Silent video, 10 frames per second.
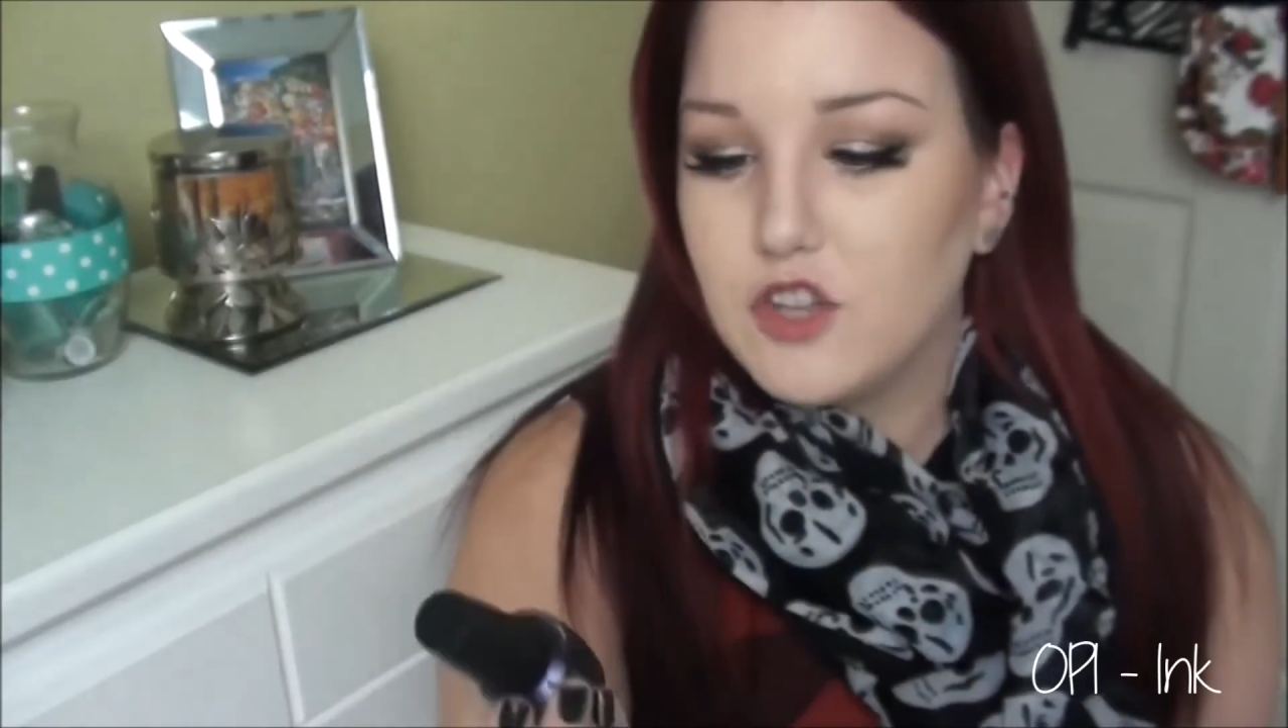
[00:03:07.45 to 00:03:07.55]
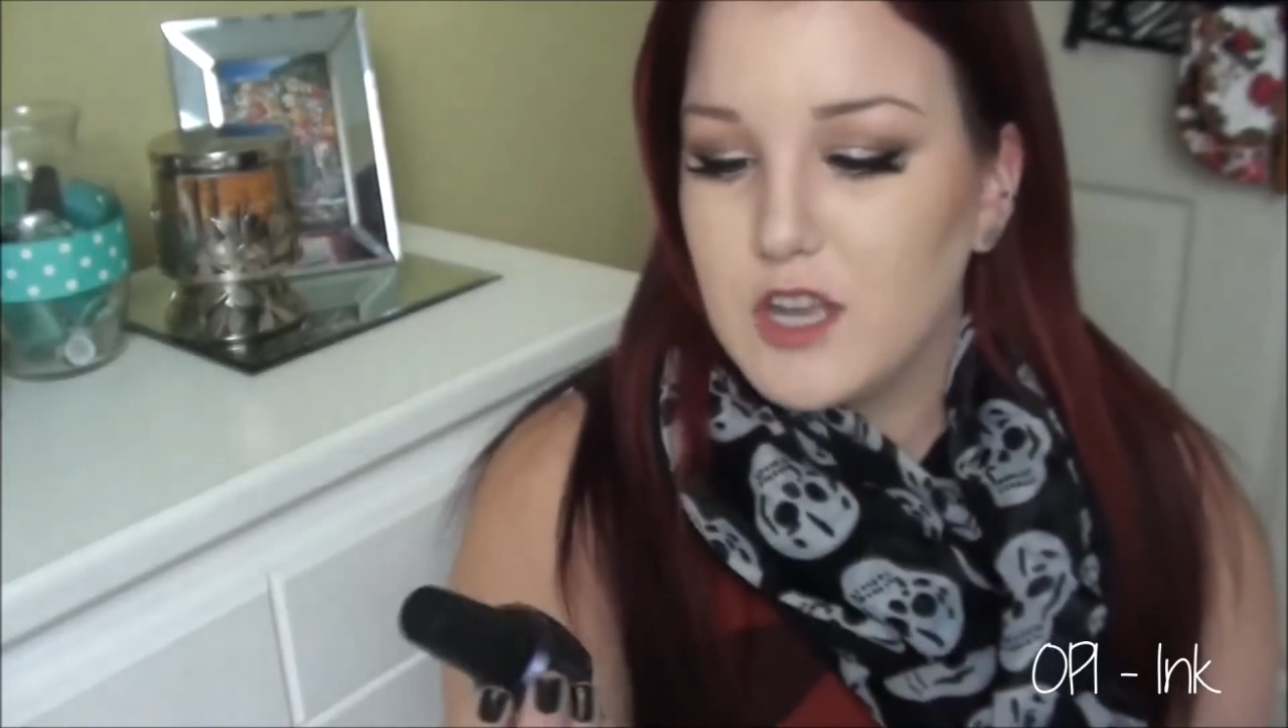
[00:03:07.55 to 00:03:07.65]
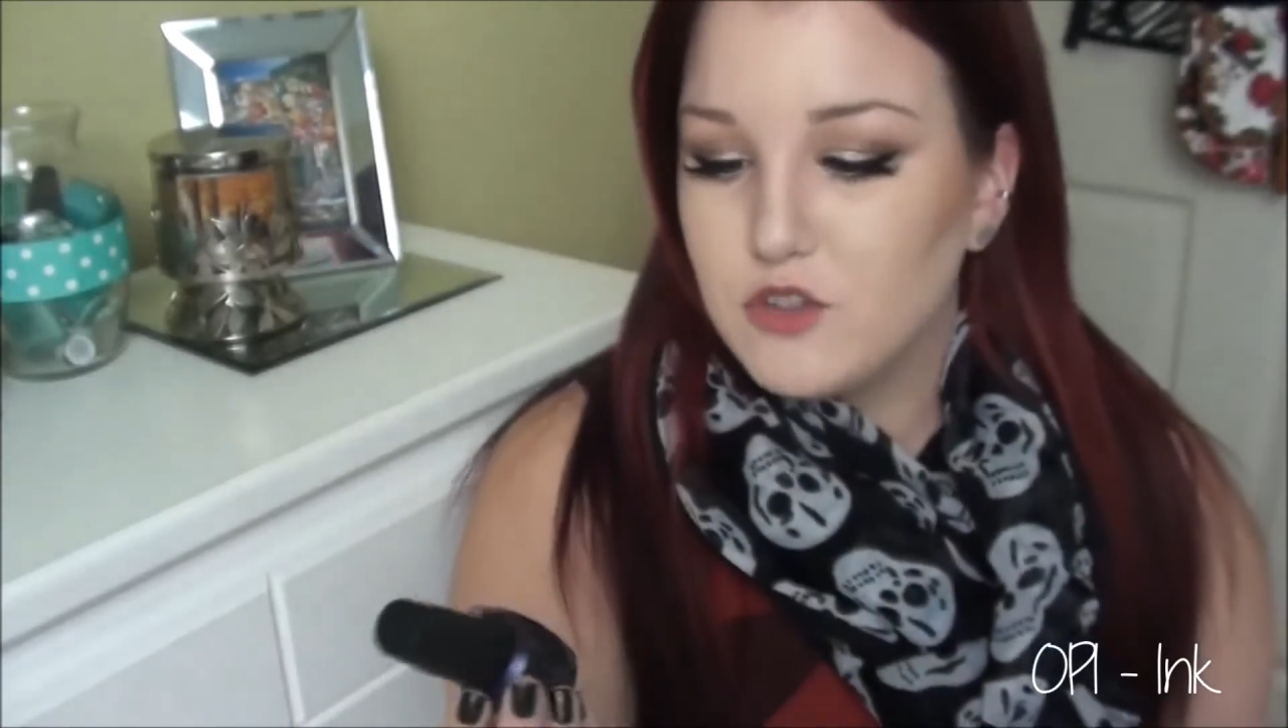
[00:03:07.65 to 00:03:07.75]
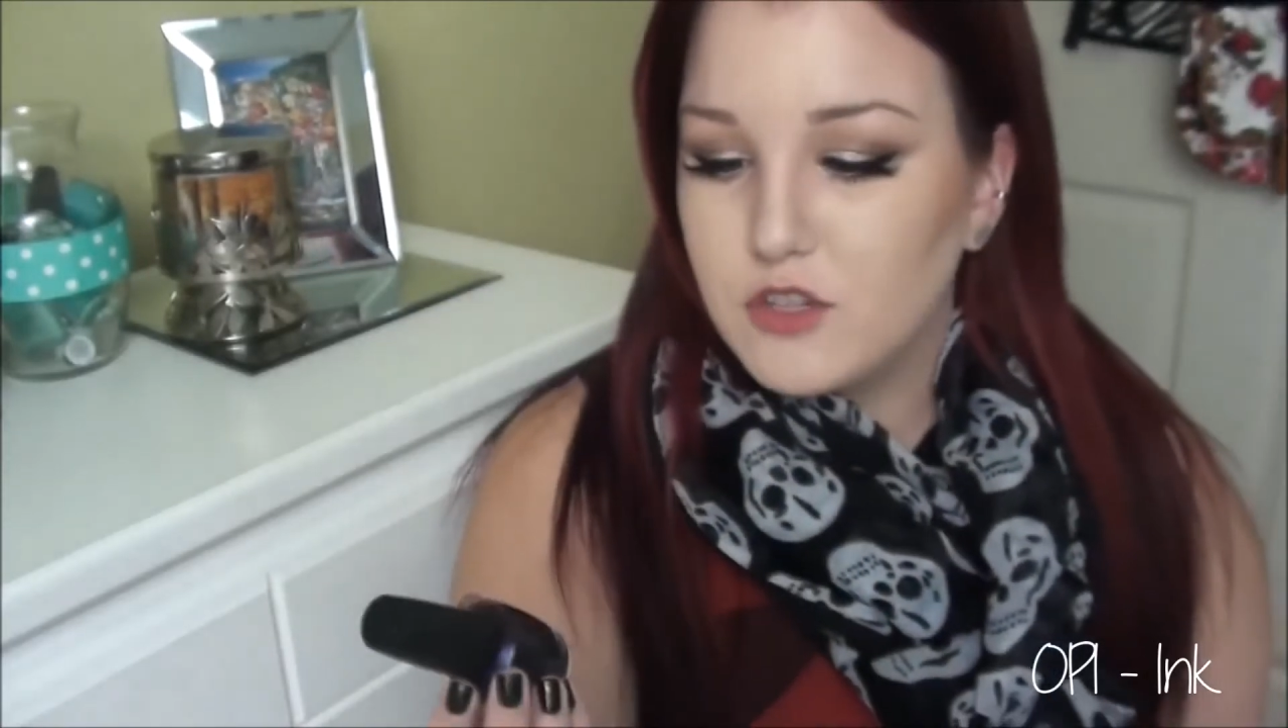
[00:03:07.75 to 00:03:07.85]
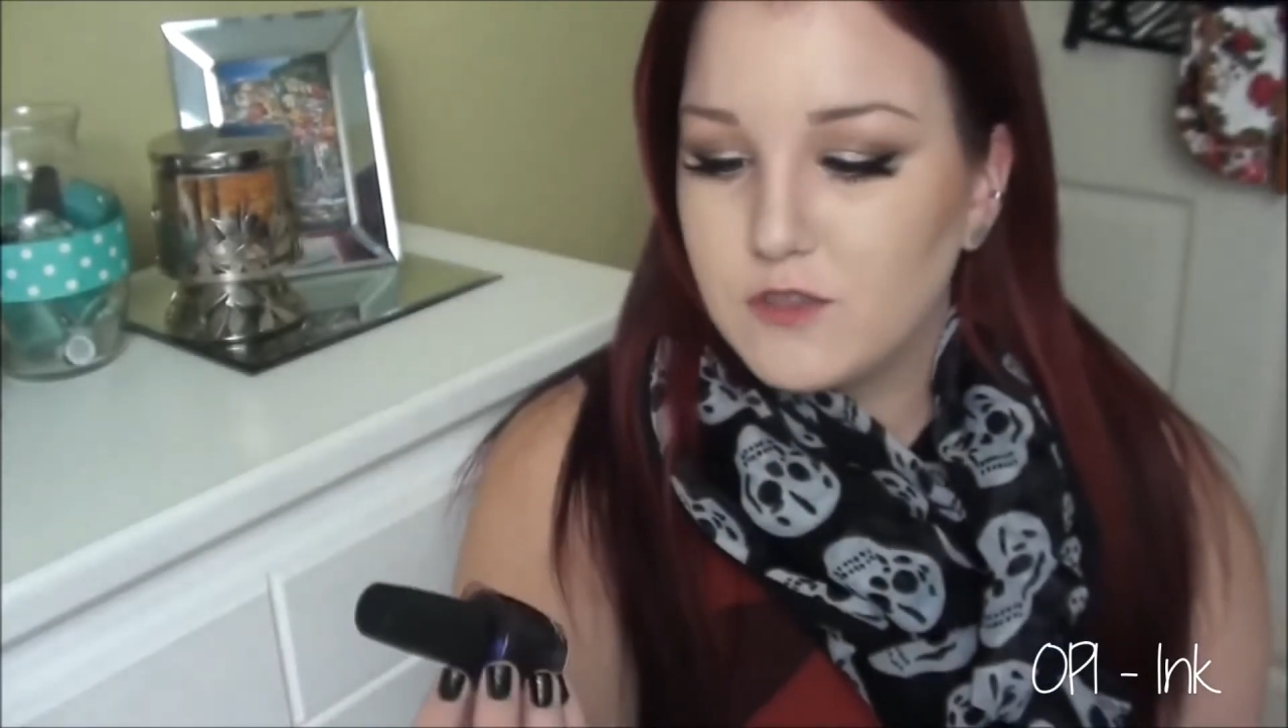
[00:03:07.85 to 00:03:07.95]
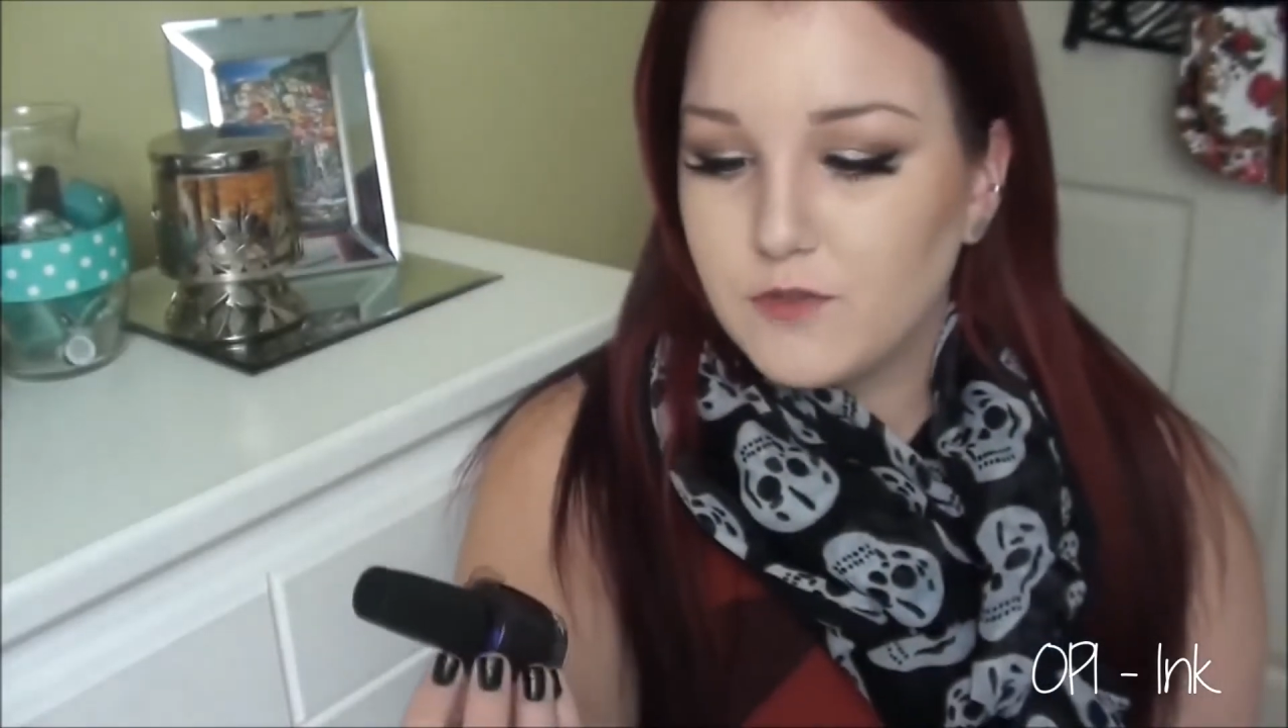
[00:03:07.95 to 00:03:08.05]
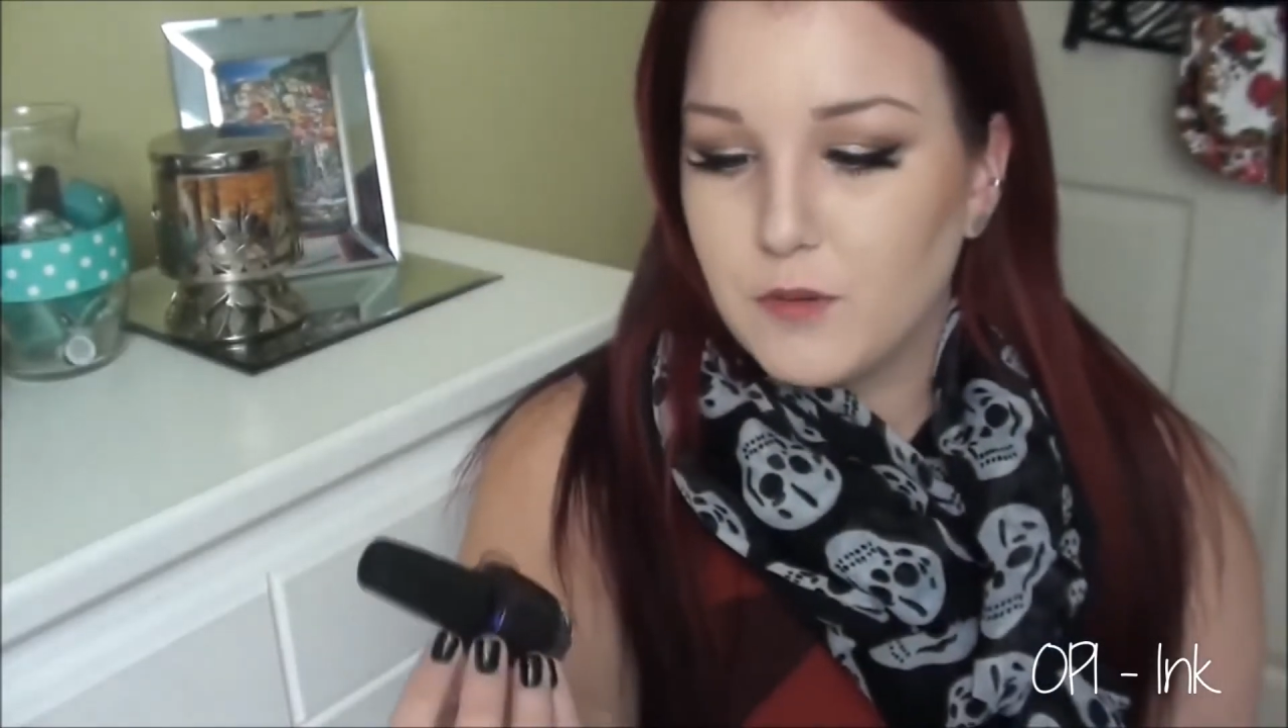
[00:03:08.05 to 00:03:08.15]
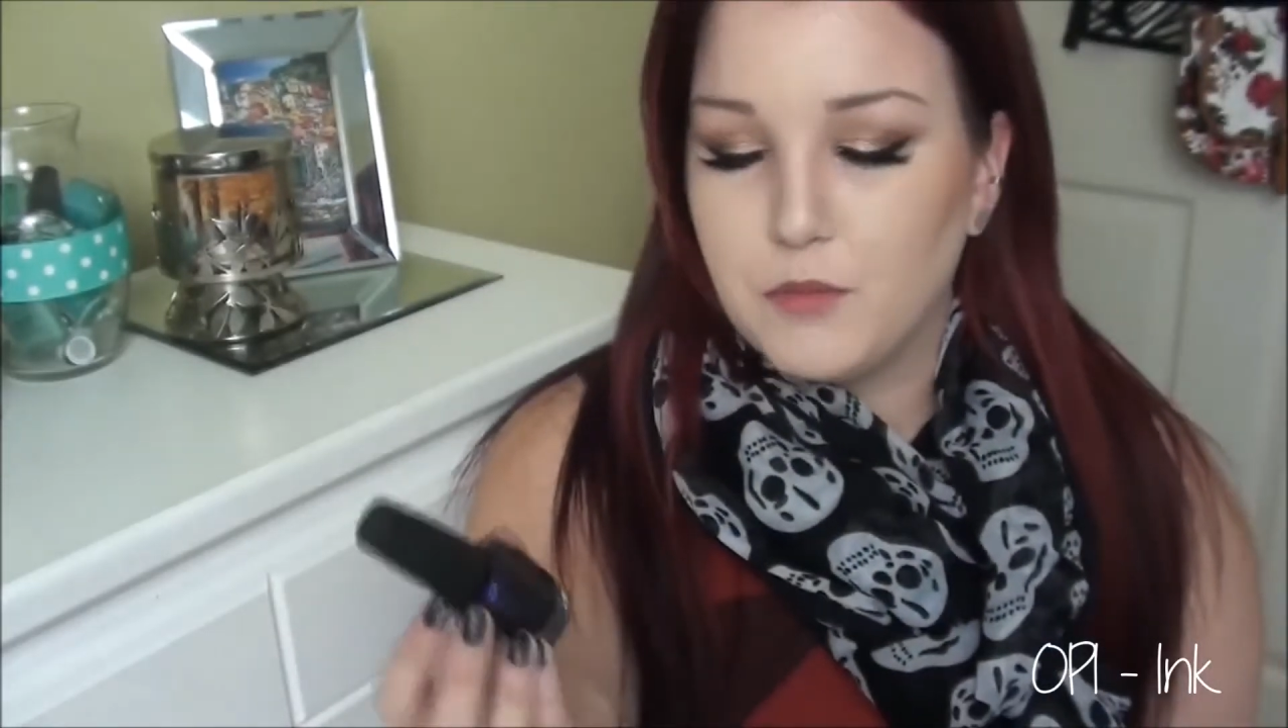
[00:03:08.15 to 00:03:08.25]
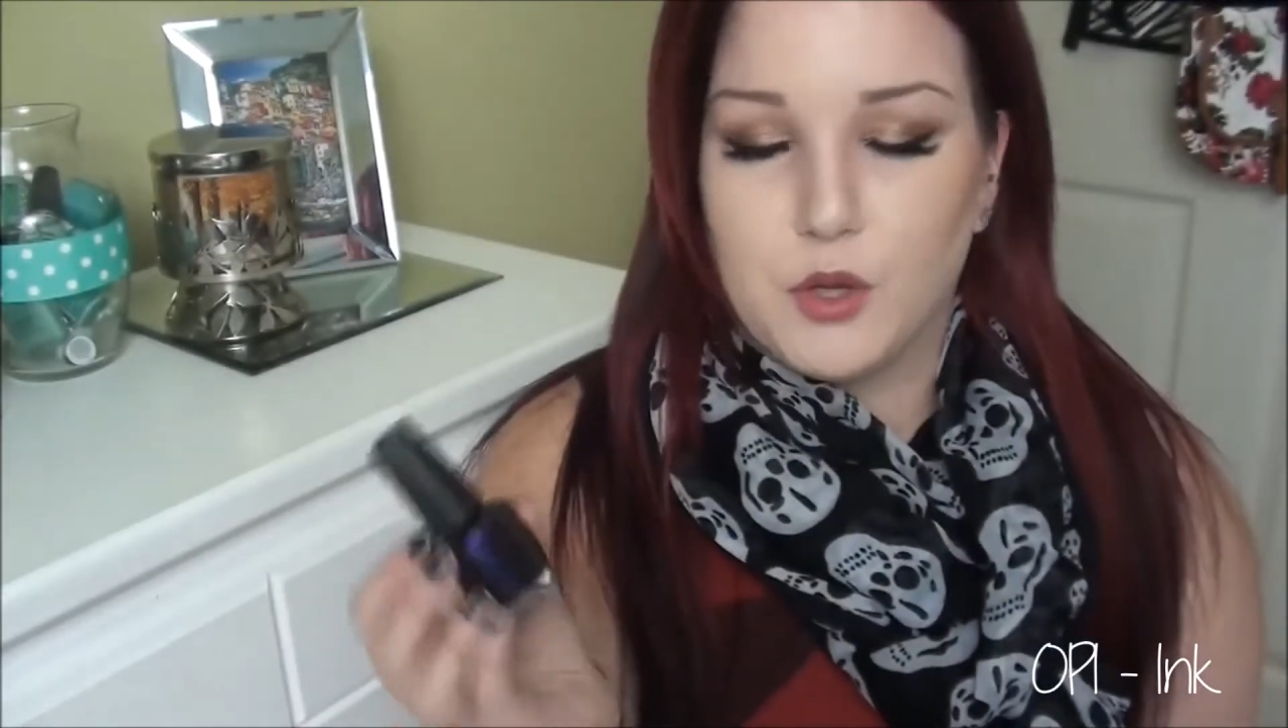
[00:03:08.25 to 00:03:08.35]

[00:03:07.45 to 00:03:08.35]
changes from